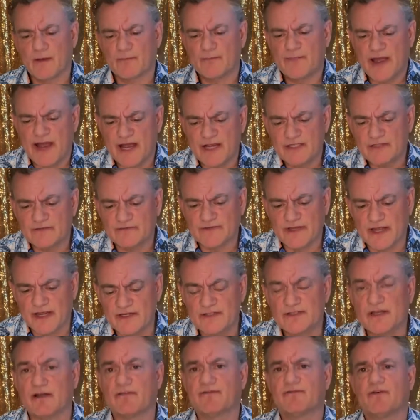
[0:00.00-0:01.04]
Passive
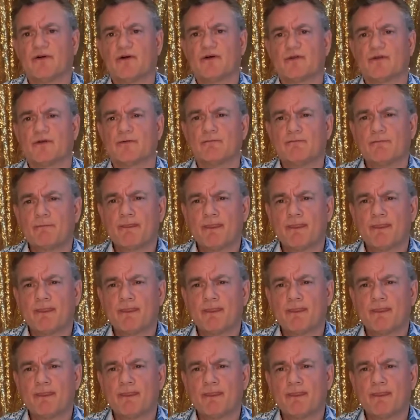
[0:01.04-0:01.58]
takes that further,